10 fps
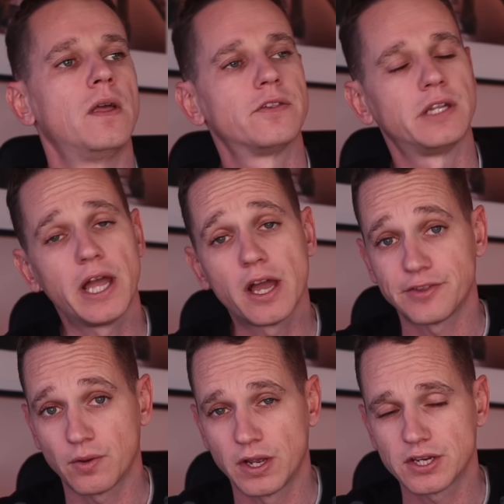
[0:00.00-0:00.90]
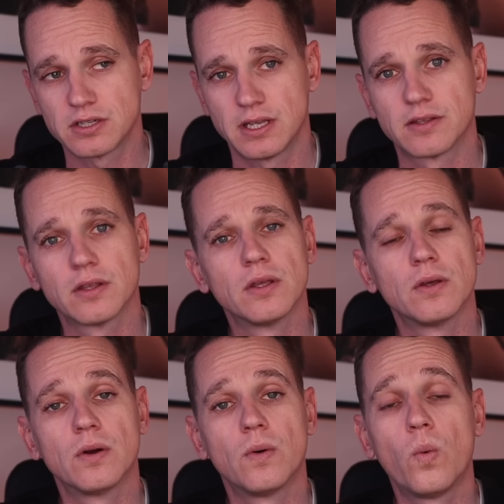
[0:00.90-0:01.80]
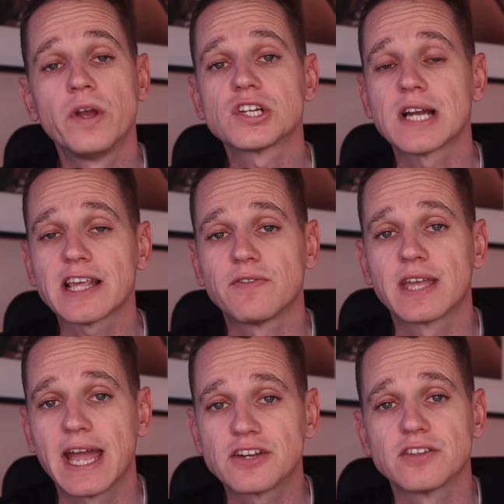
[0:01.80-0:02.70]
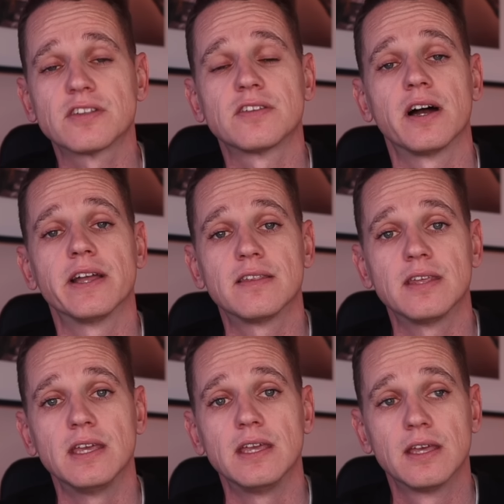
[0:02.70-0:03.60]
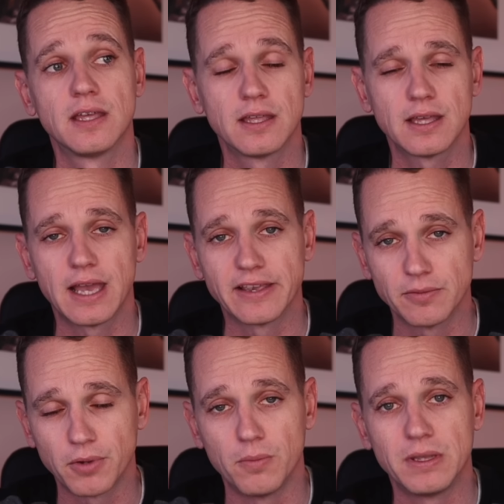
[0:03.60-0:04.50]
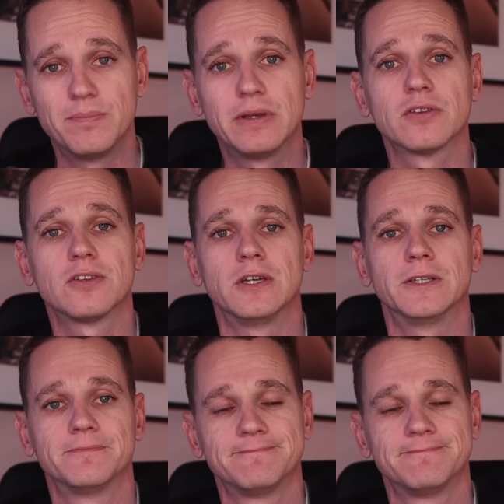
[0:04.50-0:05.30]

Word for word: So now I ask the question is, which classification society has the boat been built to?